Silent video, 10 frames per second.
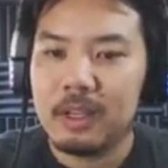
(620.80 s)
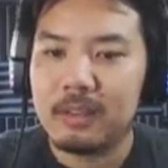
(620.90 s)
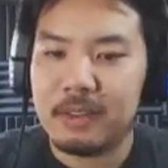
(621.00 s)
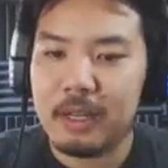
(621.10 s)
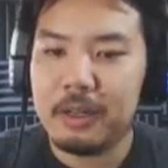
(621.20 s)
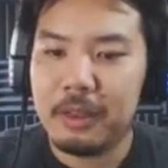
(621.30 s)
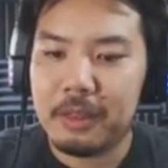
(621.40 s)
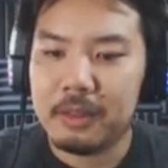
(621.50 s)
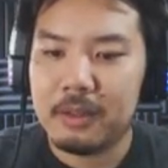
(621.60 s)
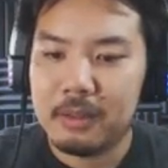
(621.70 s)
He cuts our
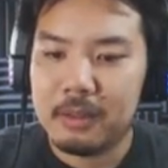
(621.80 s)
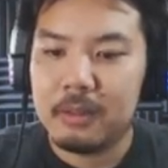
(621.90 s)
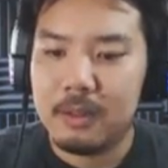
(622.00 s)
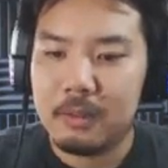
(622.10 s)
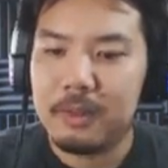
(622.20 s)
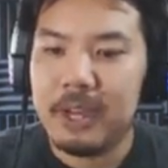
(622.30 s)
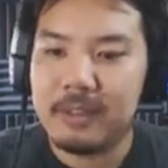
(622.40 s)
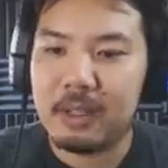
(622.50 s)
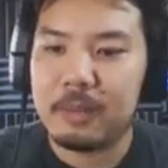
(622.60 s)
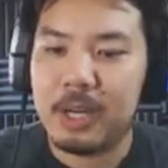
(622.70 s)
health.
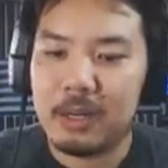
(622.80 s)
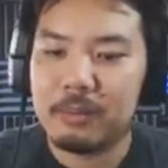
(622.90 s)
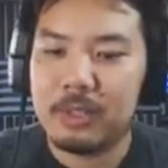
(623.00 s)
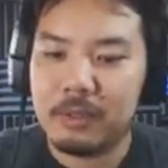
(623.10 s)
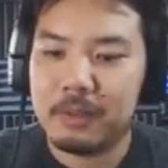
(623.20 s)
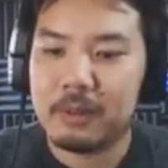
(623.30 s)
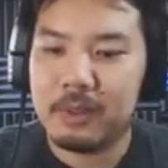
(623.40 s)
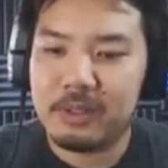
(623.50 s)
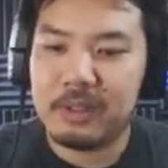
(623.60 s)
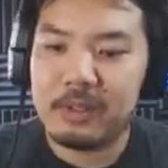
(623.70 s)
Binds our bottom row for
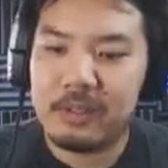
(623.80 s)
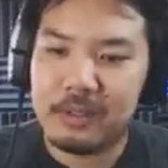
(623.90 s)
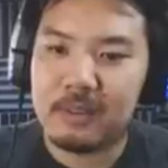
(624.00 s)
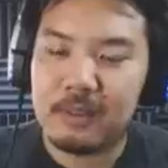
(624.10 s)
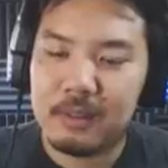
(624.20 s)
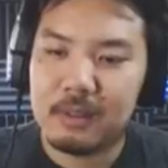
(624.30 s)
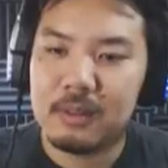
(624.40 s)
three turns.